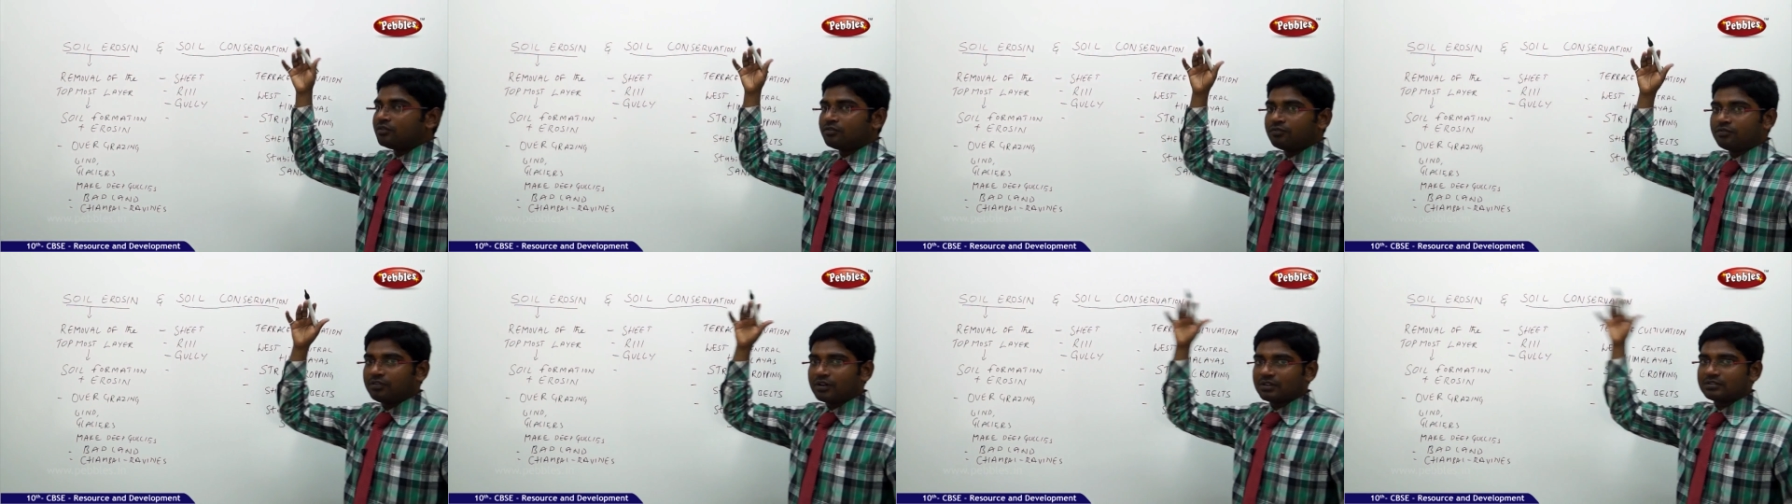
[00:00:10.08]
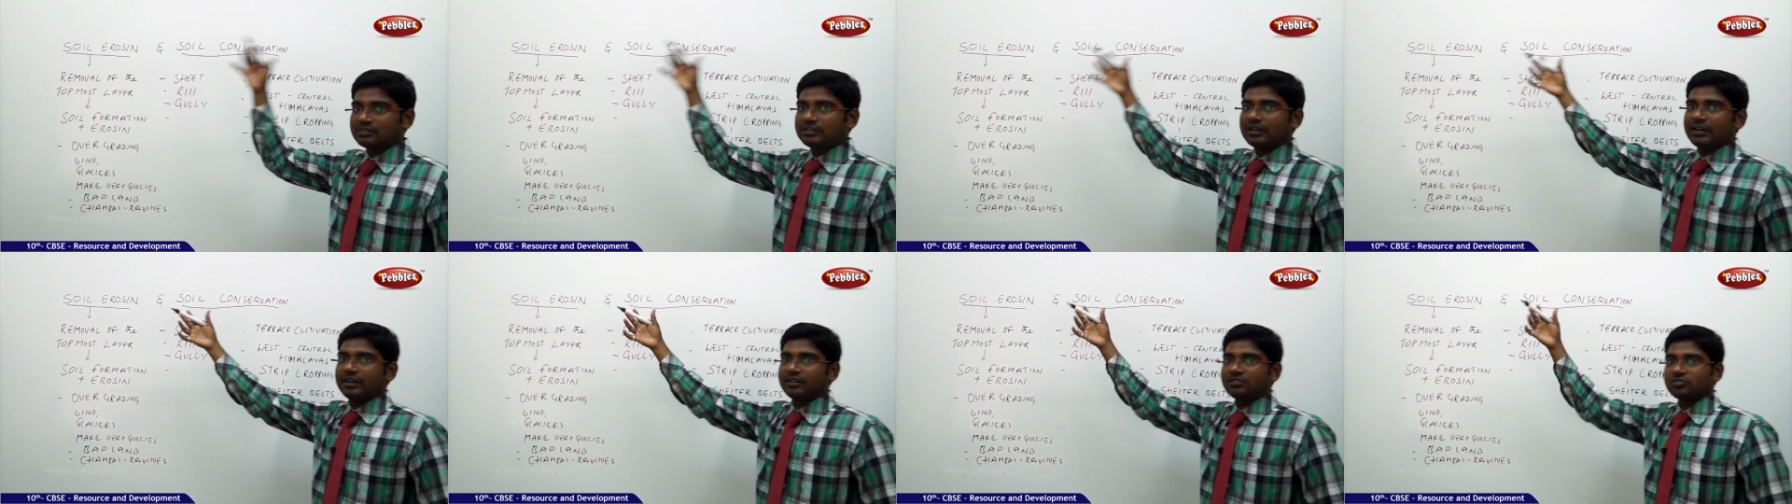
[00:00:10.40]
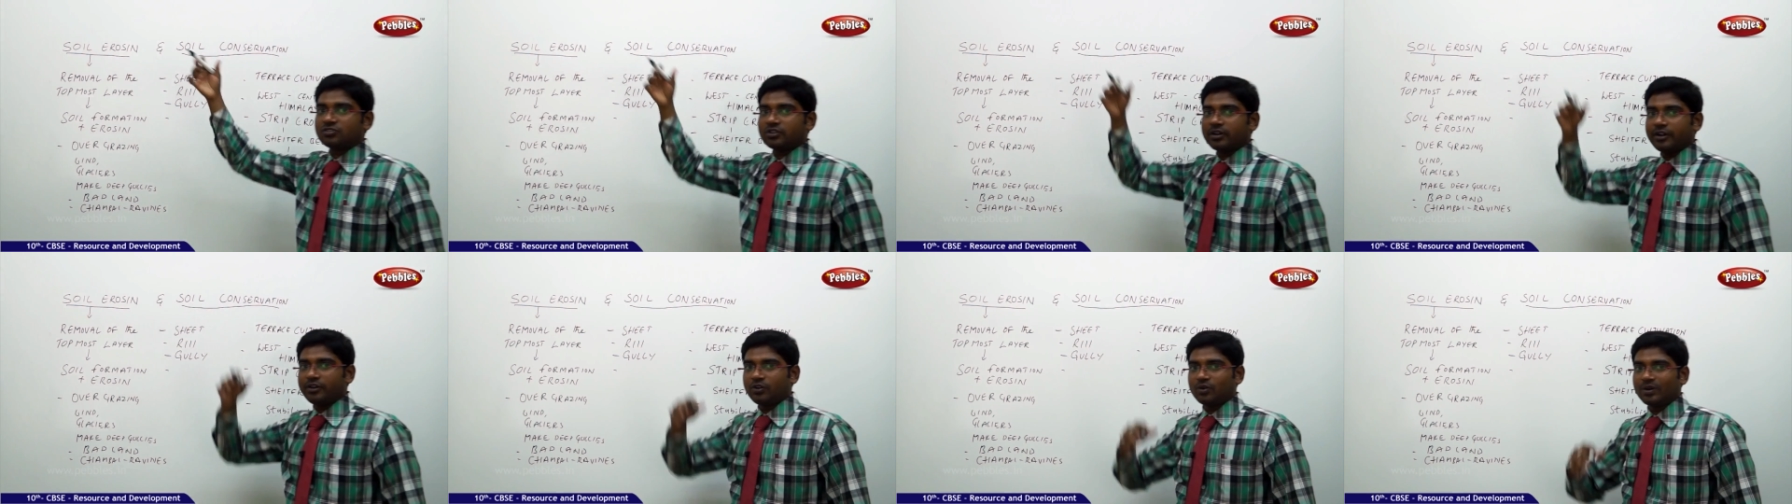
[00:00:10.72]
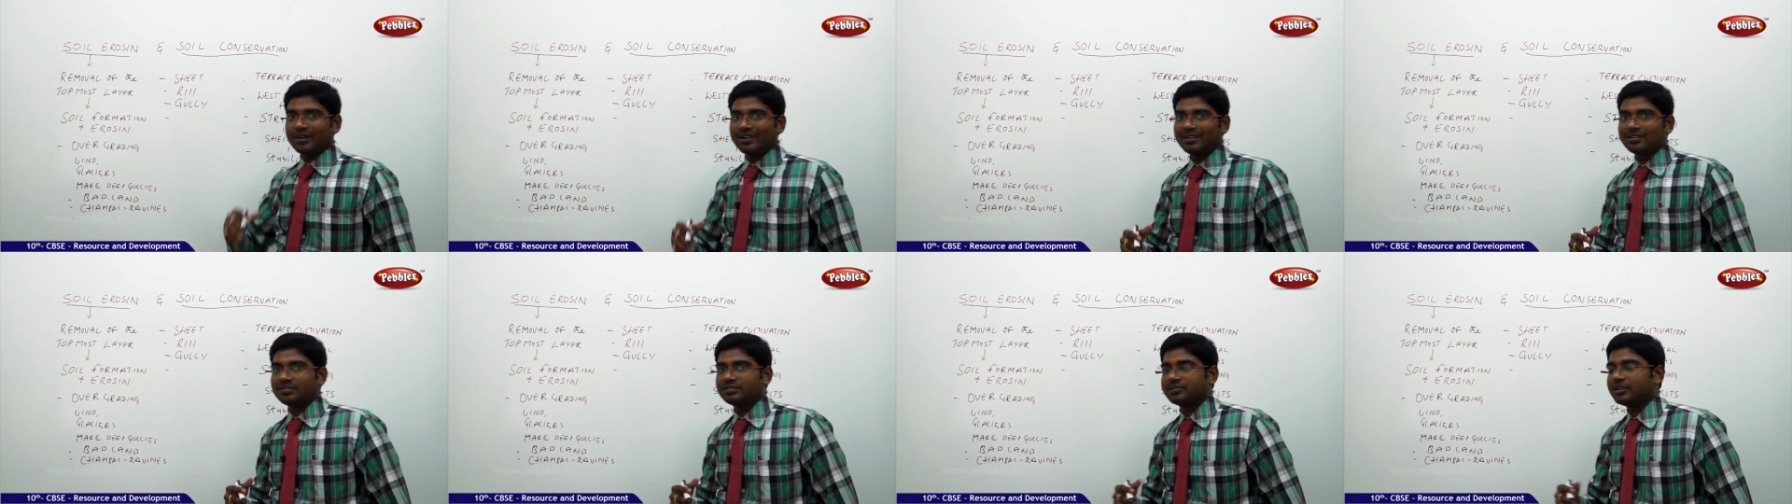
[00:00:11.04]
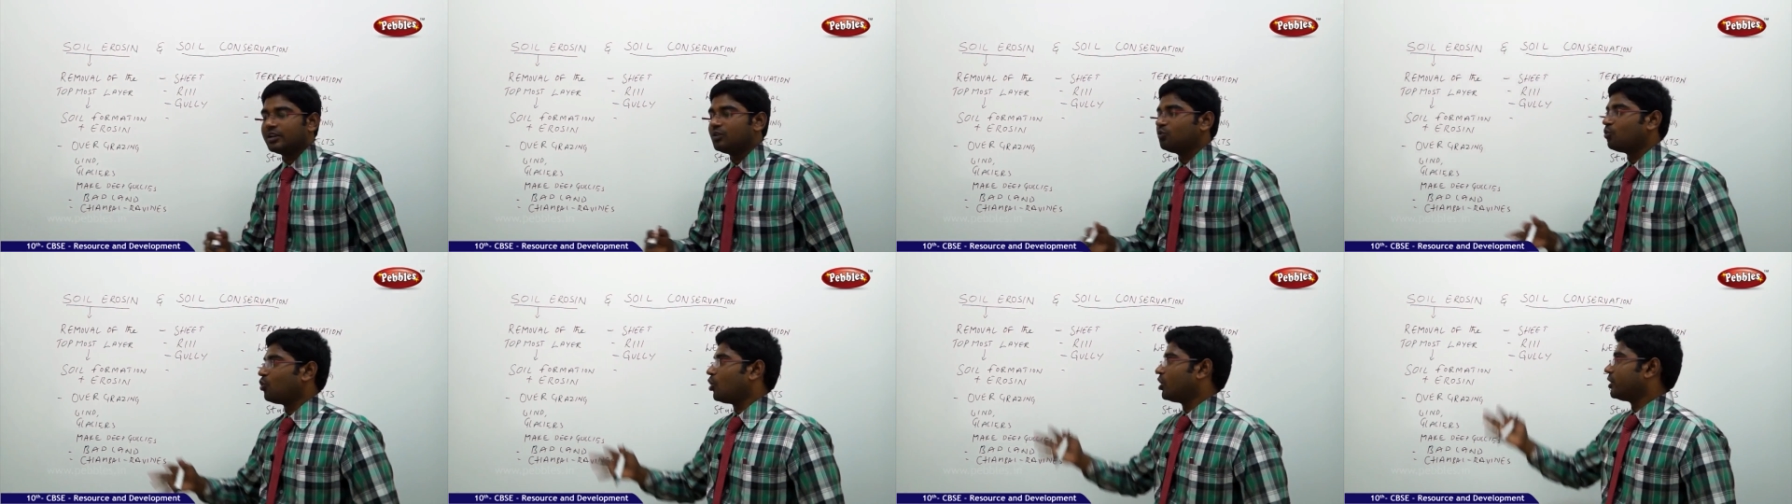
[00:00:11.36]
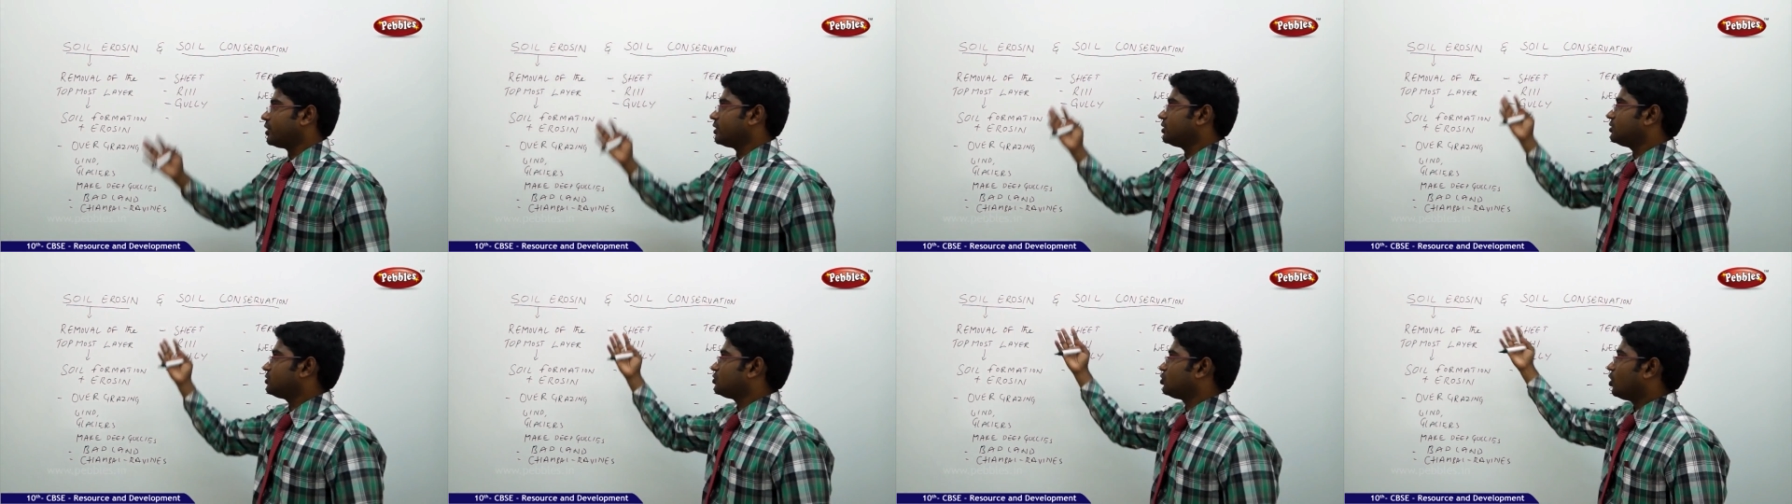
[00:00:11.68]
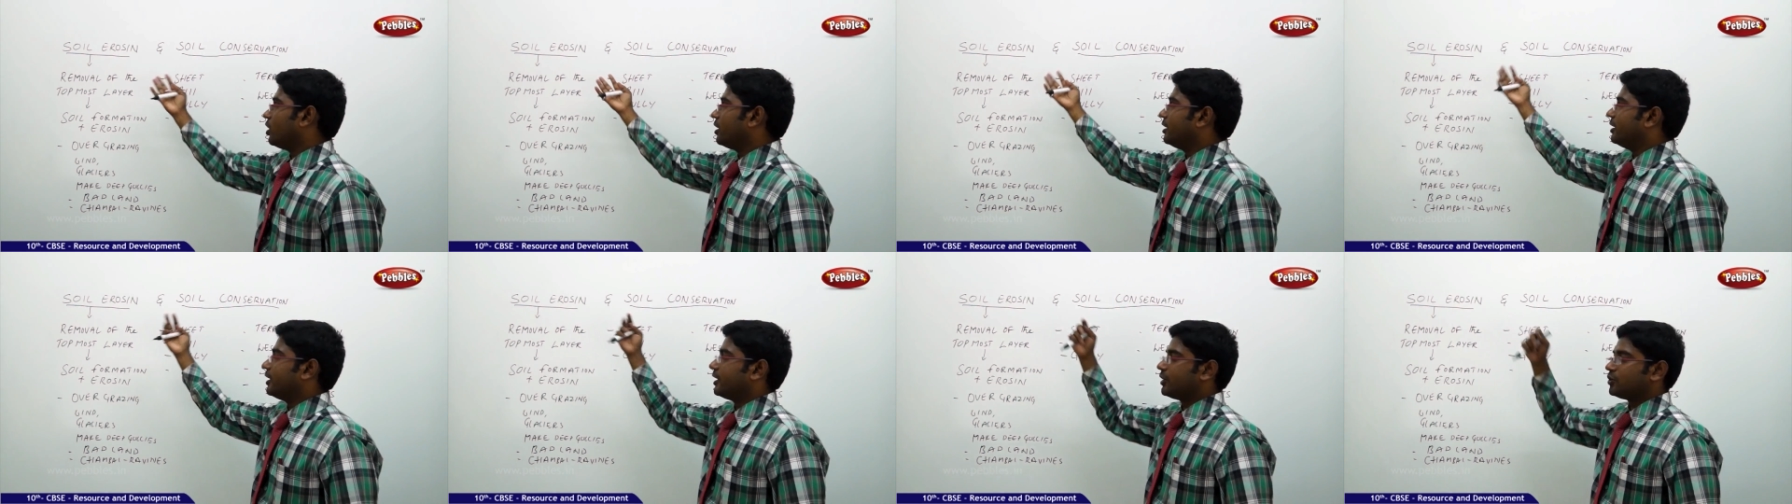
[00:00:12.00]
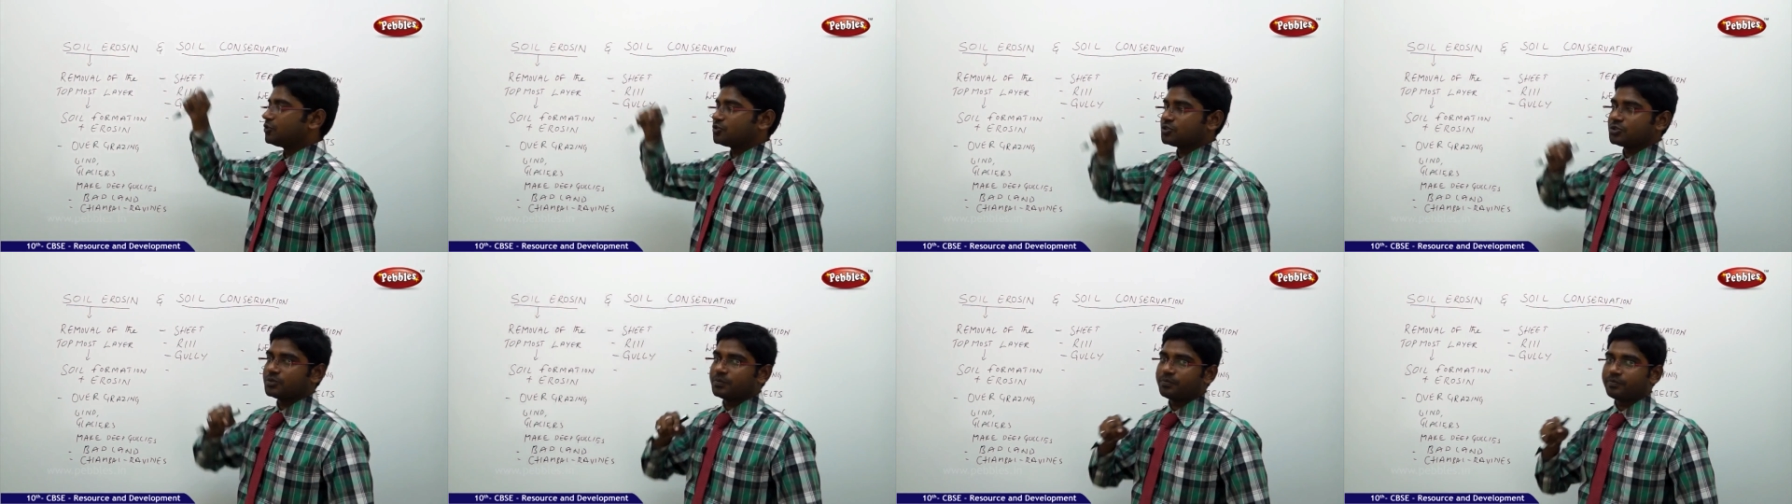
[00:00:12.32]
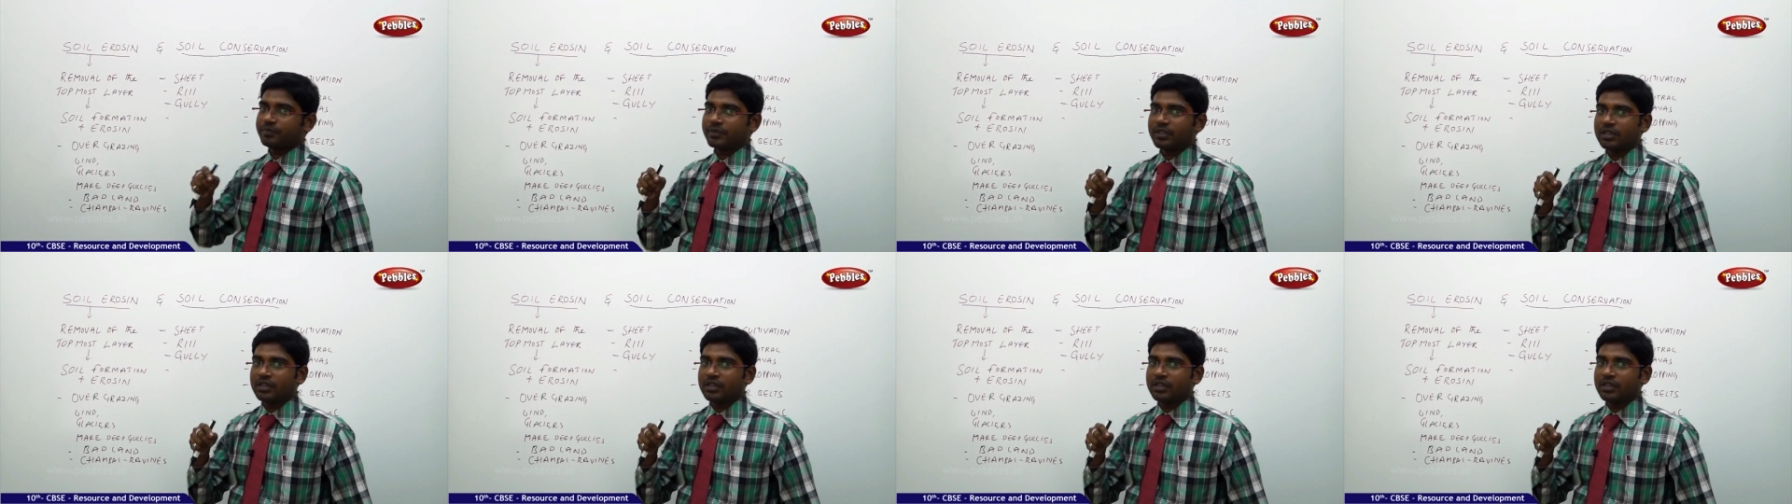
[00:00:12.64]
First, let us try to understand what is soil erosion.